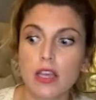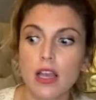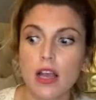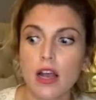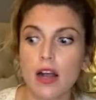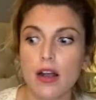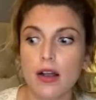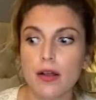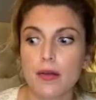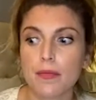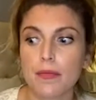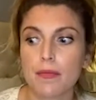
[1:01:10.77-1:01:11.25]

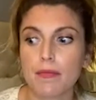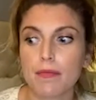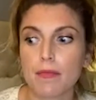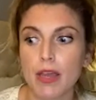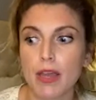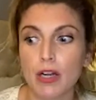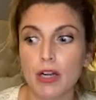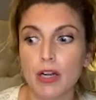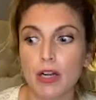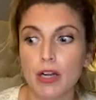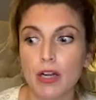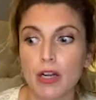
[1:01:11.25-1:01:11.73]
Um, I
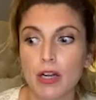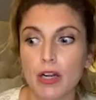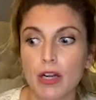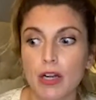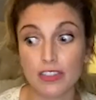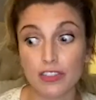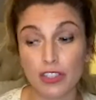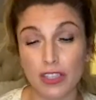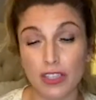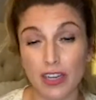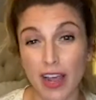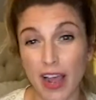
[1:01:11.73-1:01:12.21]
don't know if it's
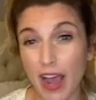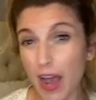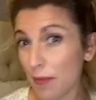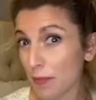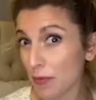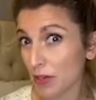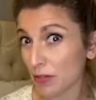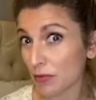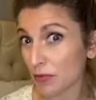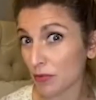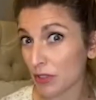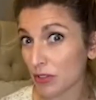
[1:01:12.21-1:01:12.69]
actually going to
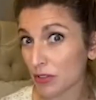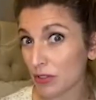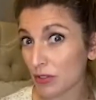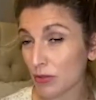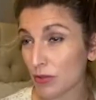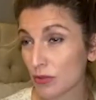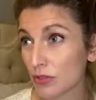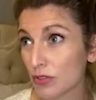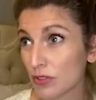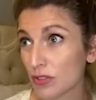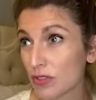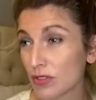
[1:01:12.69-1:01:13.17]
happen with
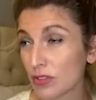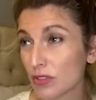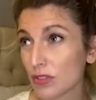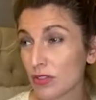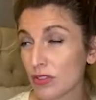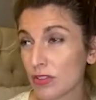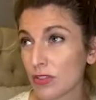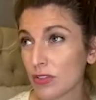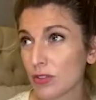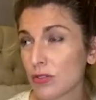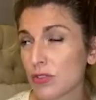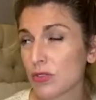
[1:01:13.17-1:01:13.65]
those,
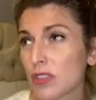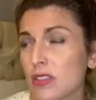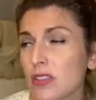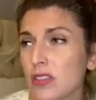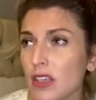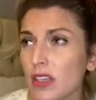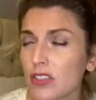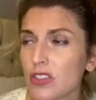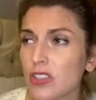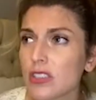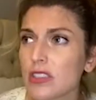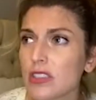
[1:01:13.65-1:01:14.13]
those
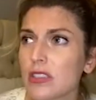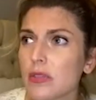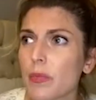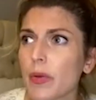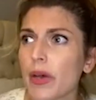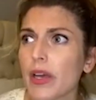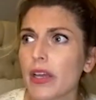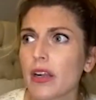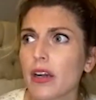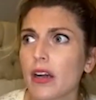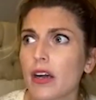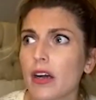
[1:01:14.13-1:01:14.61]
concessions,
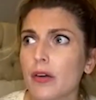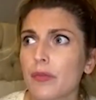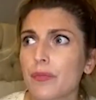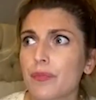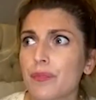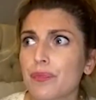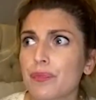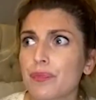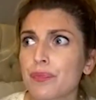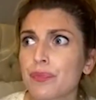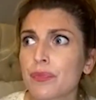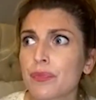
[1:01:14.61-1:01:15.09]
but um,
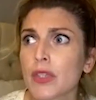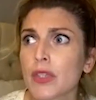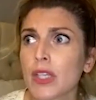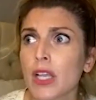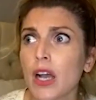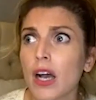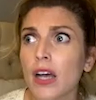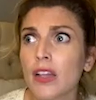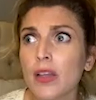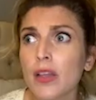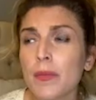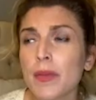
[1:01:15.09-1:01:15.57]

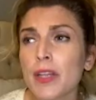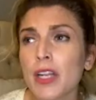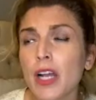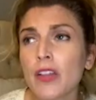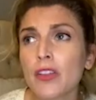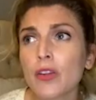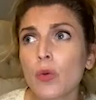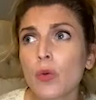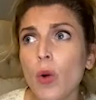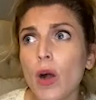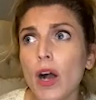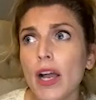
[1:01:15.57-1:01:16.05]
I mean,
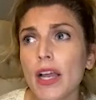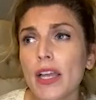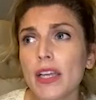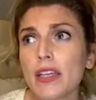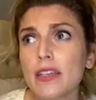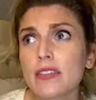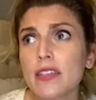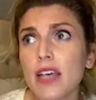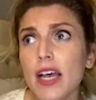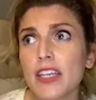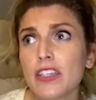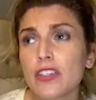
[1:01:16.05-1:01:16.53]

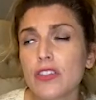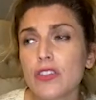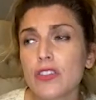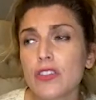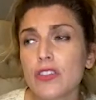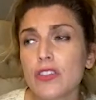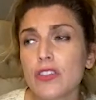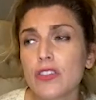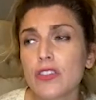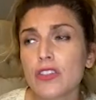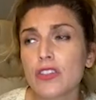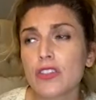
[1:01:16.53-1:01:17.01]
otherwise I just
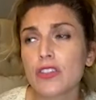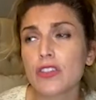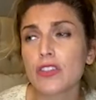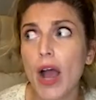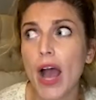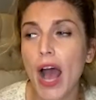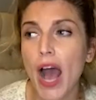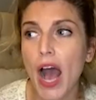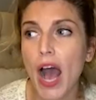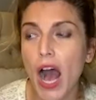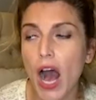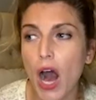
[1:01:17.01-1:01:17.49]
don't
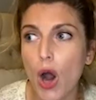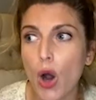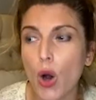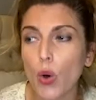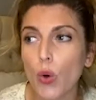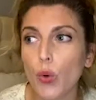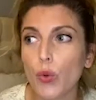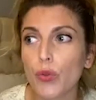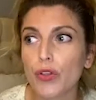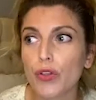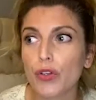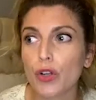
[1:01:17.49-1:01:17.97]
know
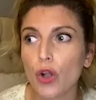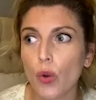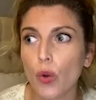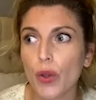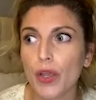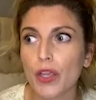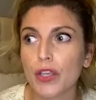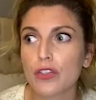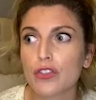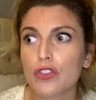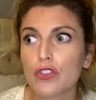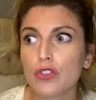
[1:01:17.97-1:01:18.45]
how they're
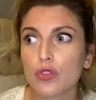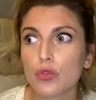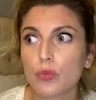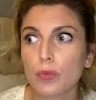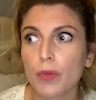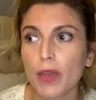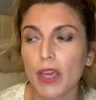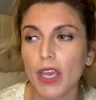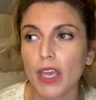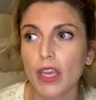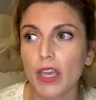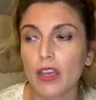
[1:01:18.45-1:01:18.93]
going to
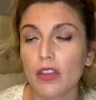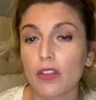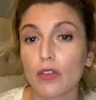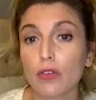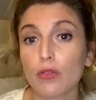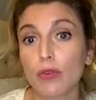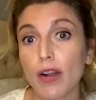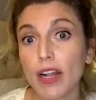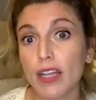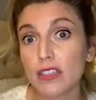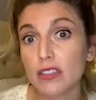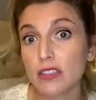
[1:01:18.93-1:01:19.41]
pay the
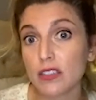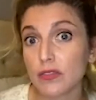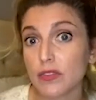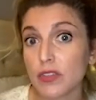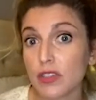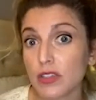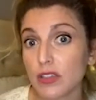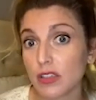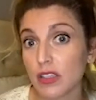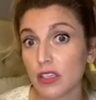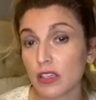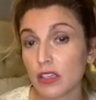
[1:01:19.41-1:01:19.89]
rent of
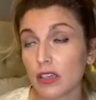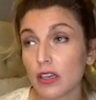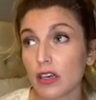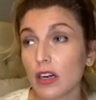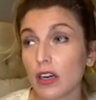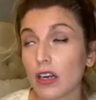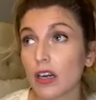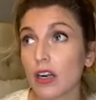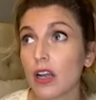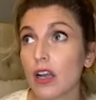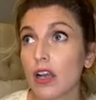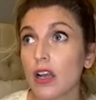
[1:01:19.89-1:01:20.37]
the
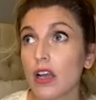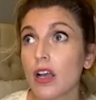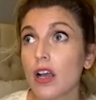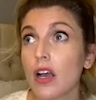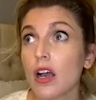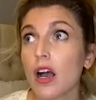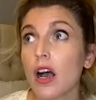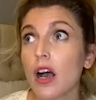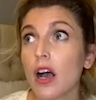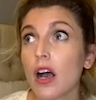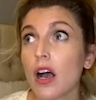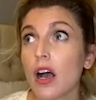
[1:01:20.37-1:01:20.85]
theater
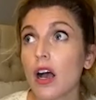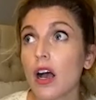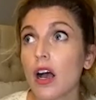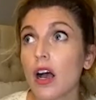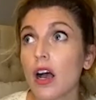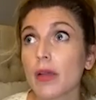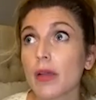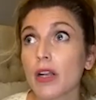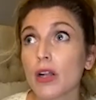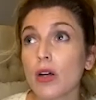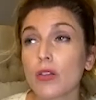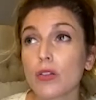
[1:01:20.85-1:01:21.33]
um,
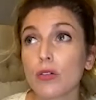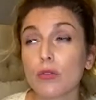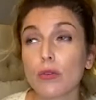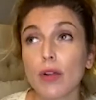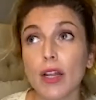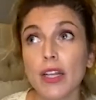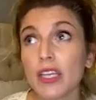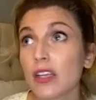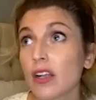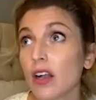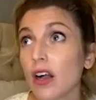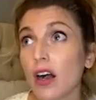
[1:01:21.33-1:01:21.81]
and all the
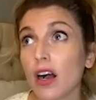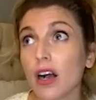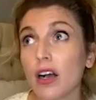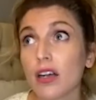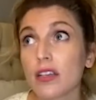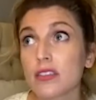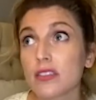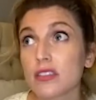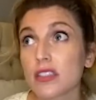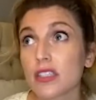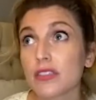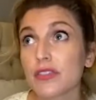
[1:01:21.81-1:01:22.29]
running
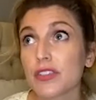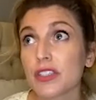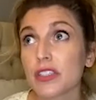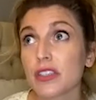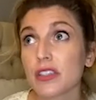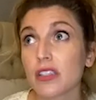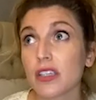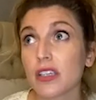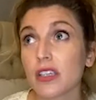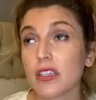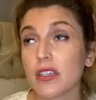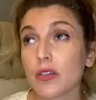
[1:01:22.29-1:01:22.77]
costs and
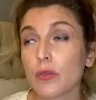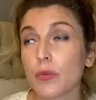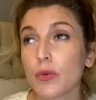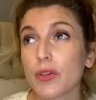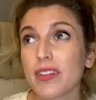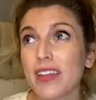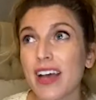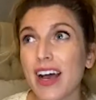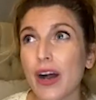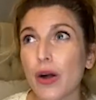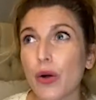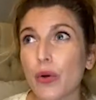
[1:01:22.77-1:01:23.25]
everything
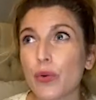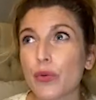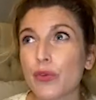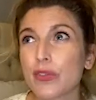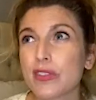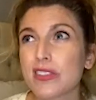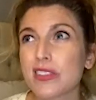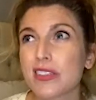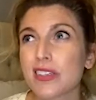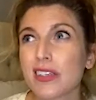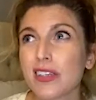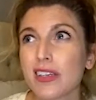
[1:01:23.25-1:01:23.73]

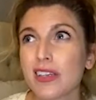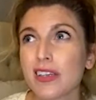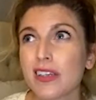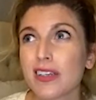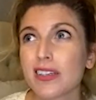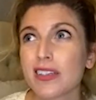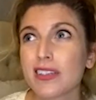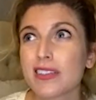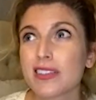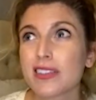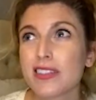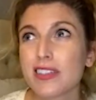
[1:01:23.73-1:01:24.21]
without
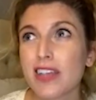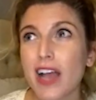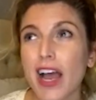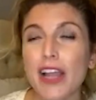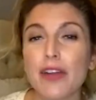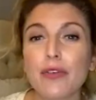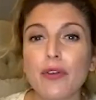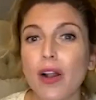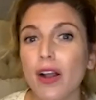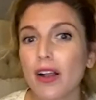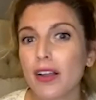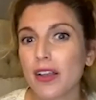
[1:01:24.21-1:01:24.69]

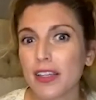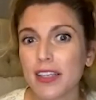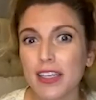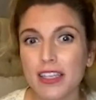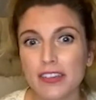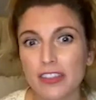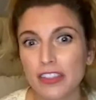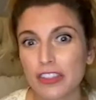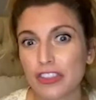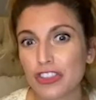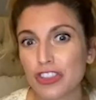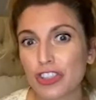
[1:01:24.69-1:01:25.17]
skyrocketing
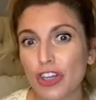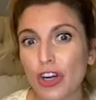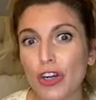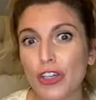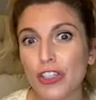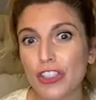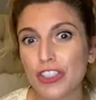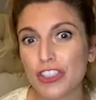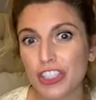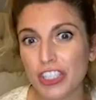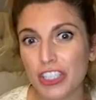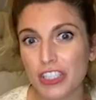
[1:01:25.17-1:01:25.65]
the
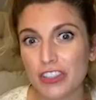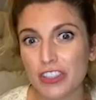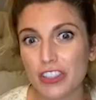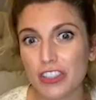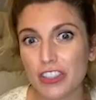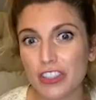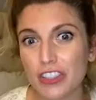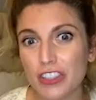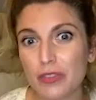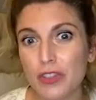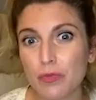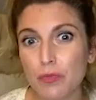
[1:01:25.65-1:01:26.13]
charging,
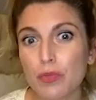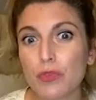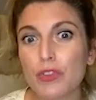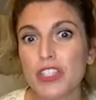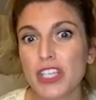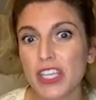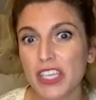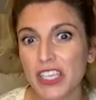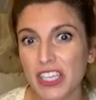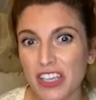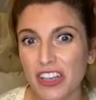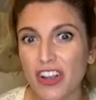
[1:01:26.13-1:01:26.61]
the, the
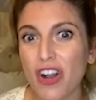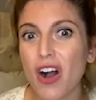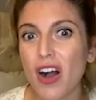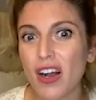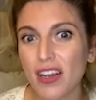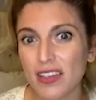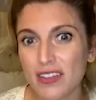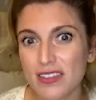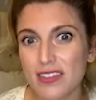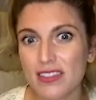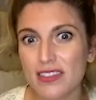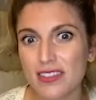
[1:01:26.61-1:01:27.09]
ticket
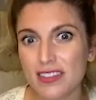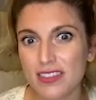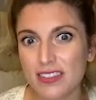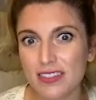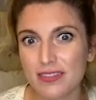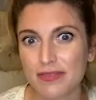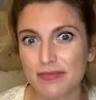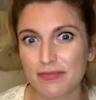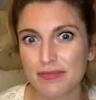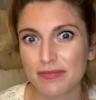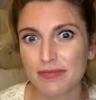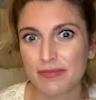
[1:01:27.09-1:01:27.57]
costs